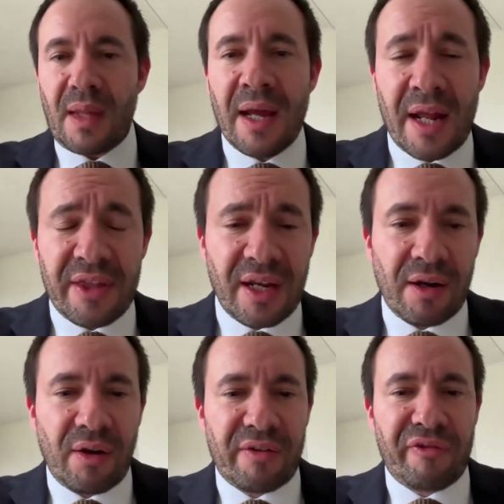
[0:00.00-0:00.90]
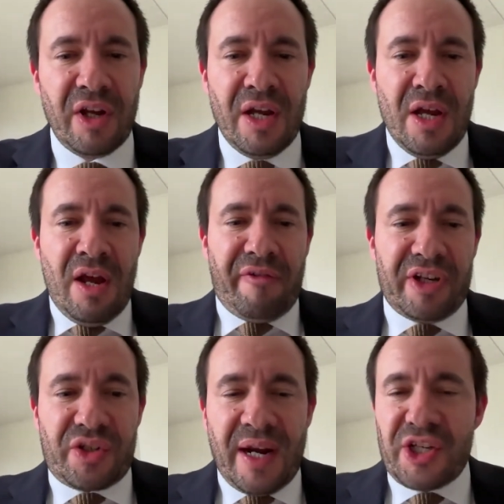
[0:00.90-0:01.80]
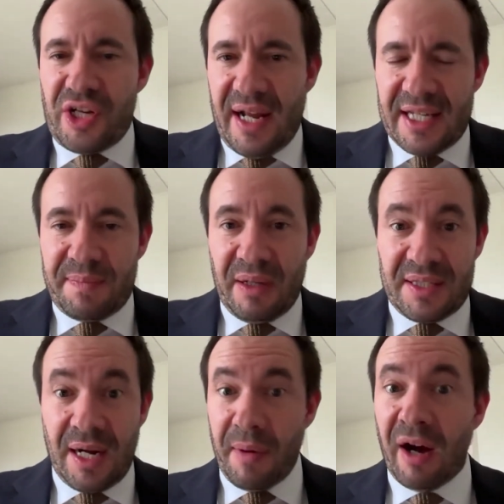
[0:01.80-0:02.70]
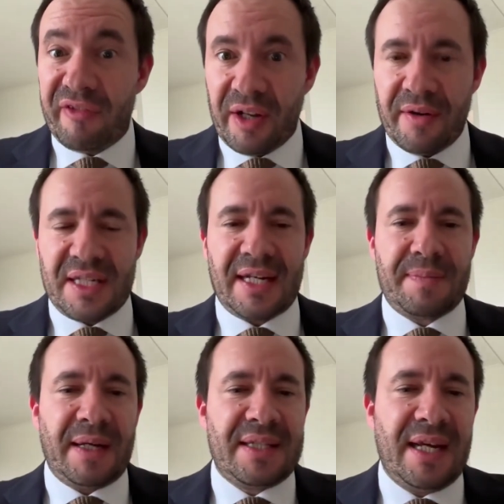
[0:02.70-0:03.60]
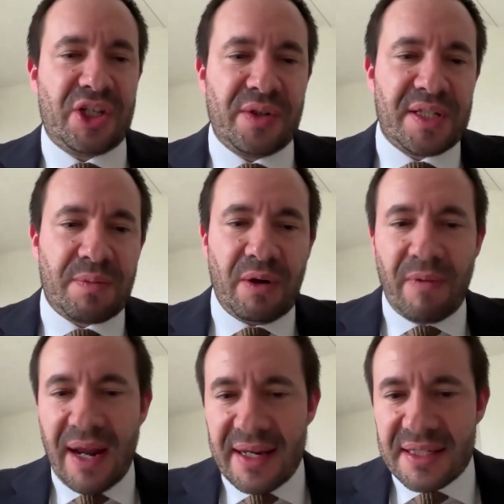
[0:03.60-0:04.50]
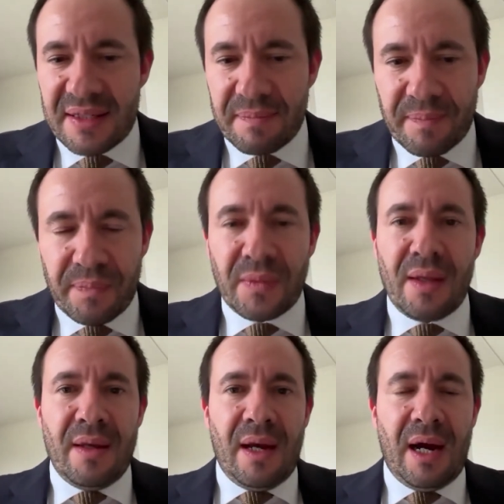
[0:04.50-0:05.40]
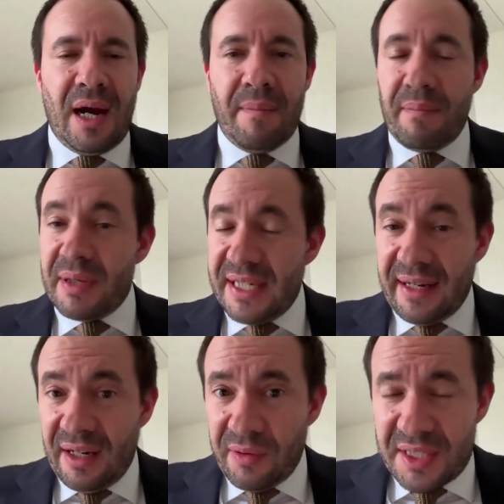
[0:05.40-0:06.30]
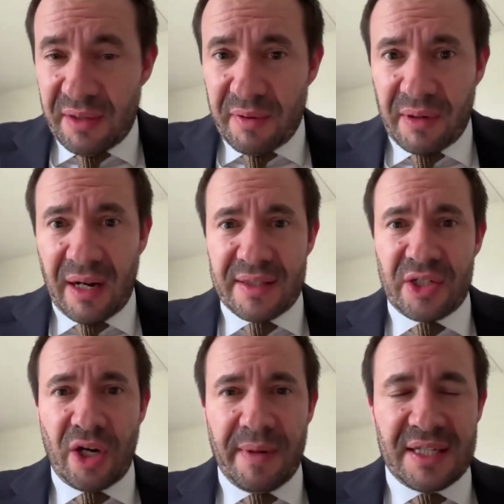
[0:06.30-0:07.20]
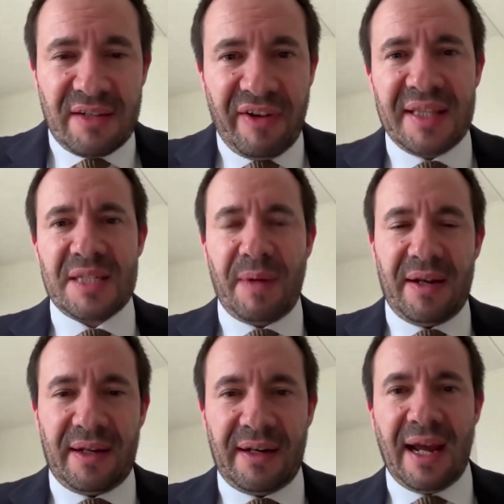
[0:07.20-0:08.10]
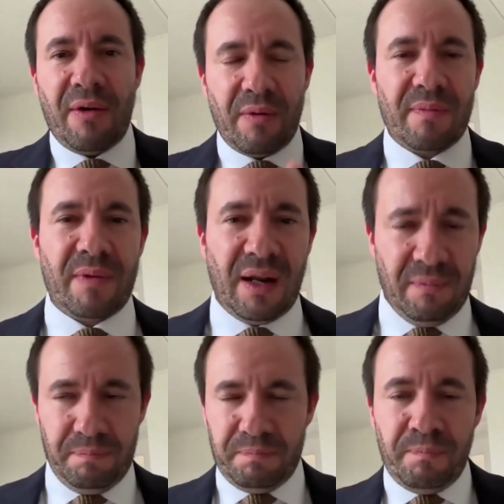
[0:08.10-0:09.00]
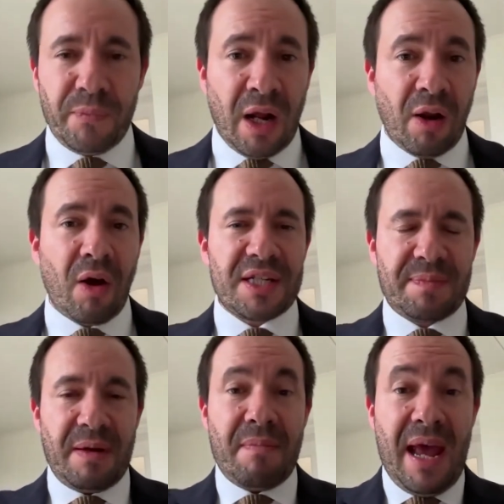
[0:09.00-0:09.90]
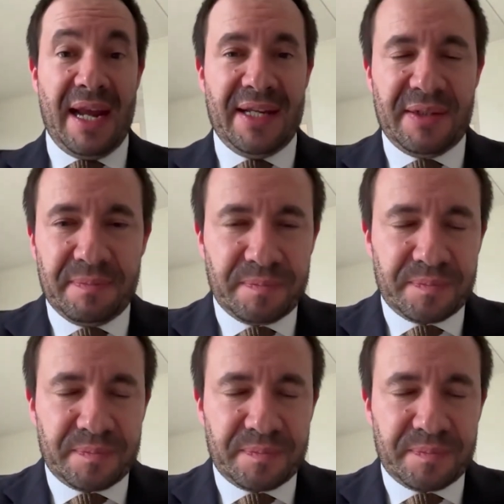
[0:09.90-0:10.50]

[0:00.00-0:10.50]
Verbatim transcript: And I think a lot of frustration has built up after those expectations were raised, um, particularly also with regard to Germany's defense spending. Now, a, a lot has been made